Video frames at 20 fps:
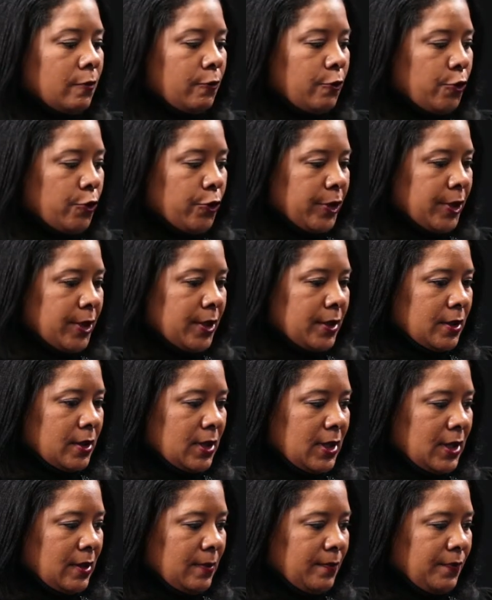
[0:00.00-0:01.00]

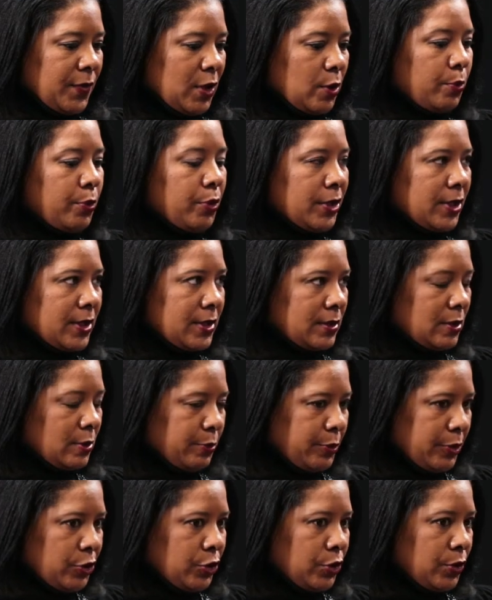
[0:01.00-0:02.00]
They'll put
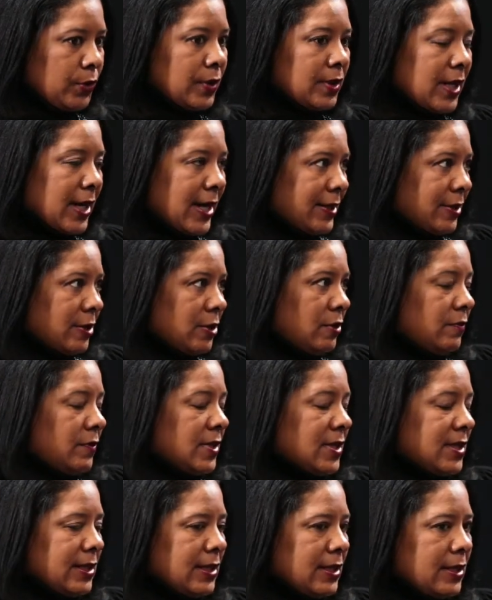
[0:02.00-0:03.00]
you online,
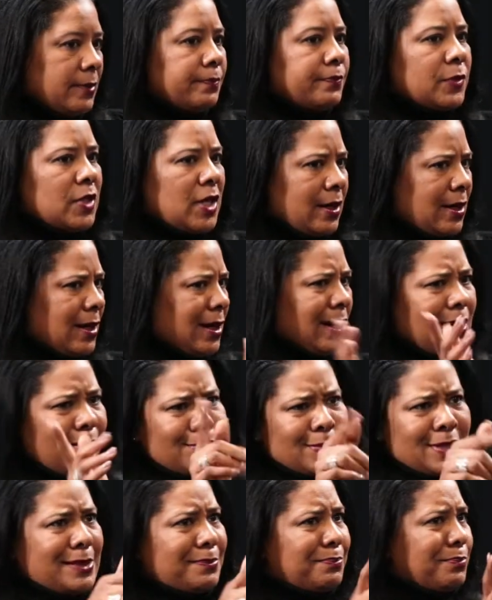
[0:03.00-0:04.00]

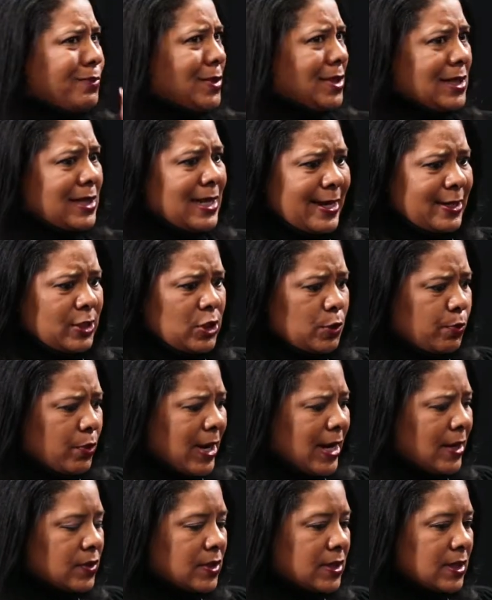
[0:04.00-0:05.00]

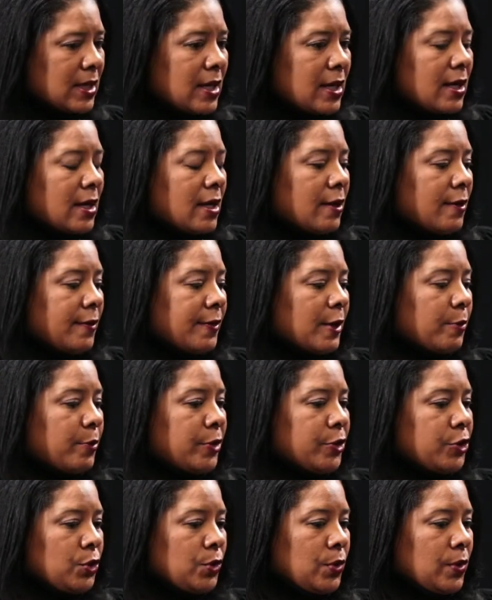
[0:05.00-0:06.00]
qvc.com/sprouts, and they'll
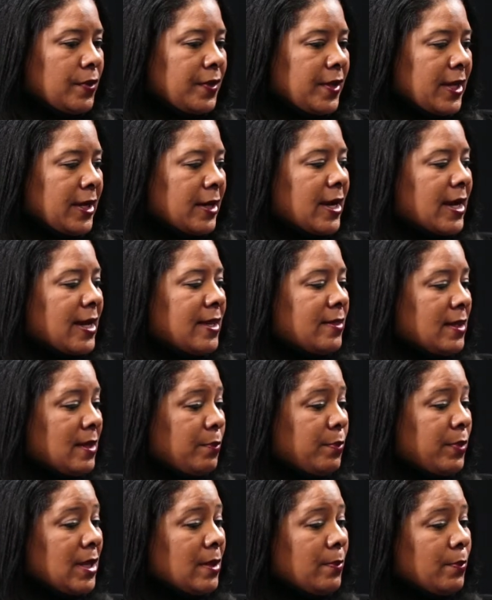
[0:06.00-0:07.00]
put you on there, and then
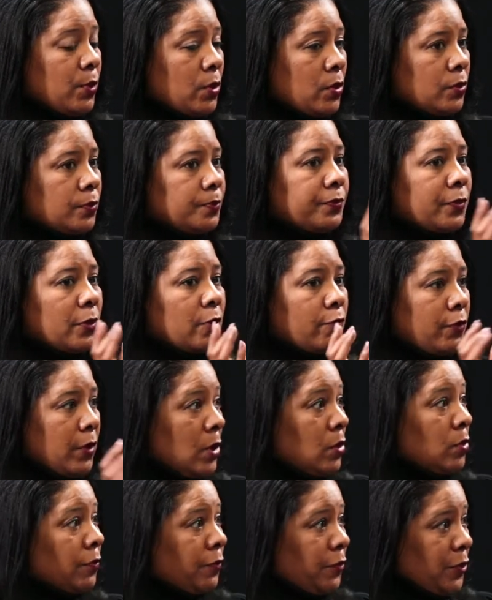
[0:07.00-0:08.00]
people
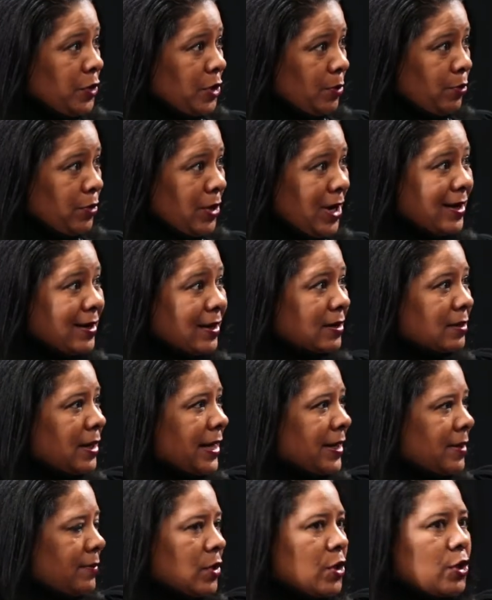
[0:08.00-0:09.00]
vote for your product.
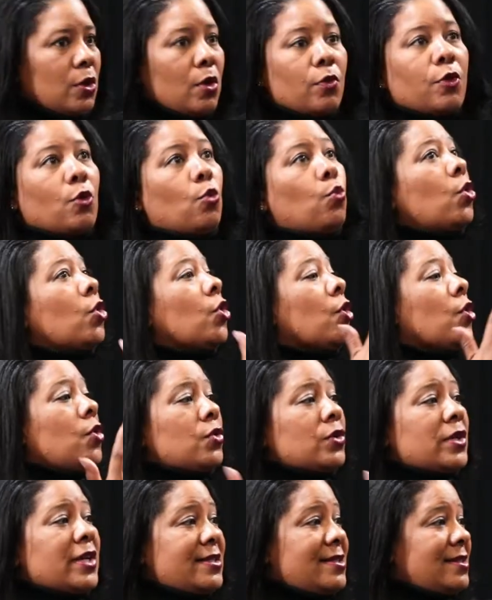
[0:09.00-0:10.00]
Like, the
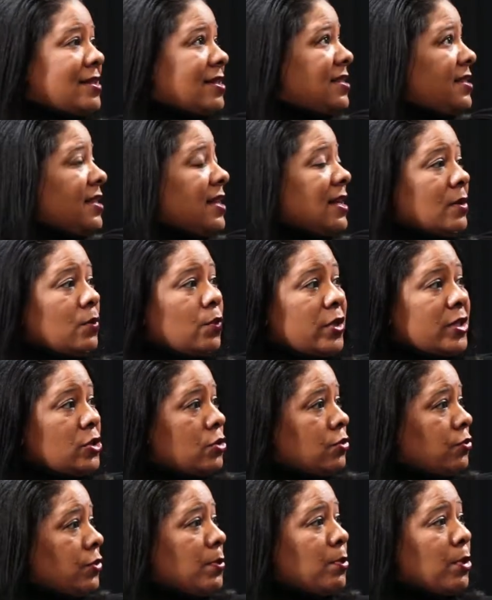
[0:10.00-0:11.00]
world gets to see
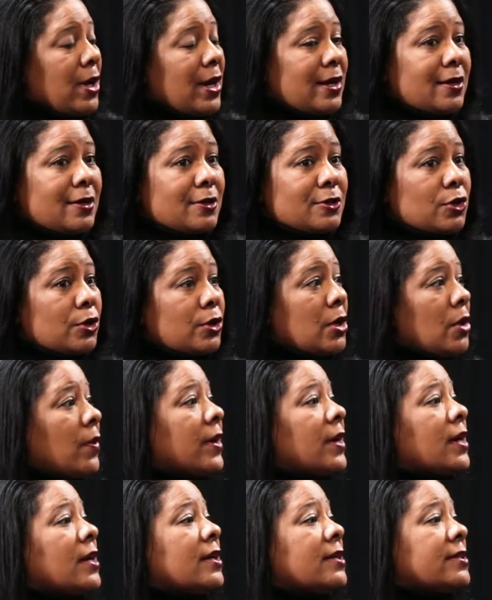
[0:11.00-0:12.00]
which 3 products are
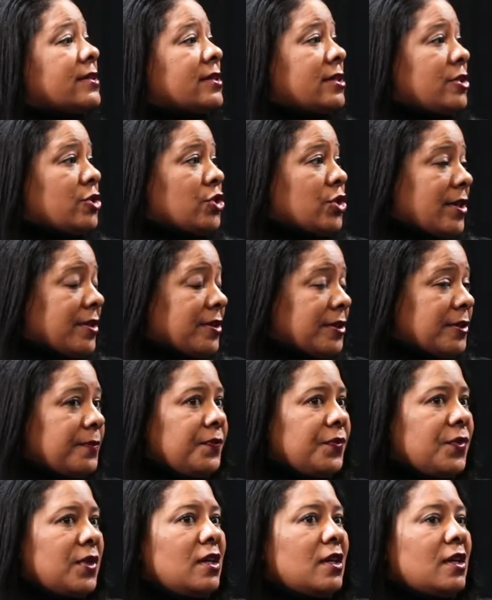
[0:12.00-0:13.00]
going against each other.
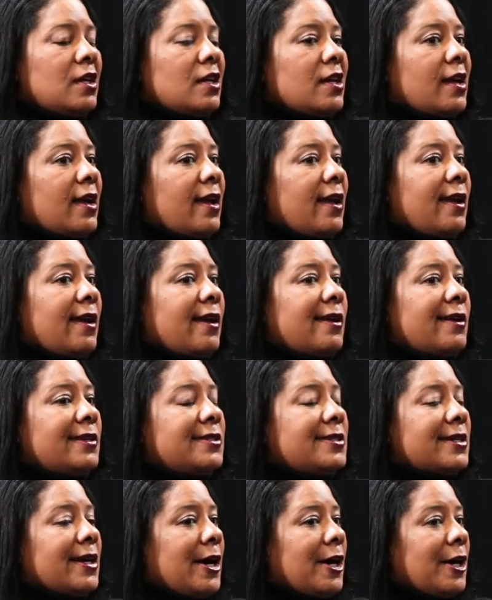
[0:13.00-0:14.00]

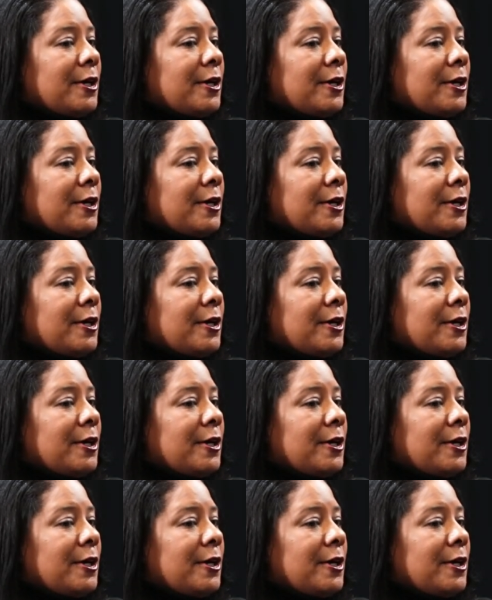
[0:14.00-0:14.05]
And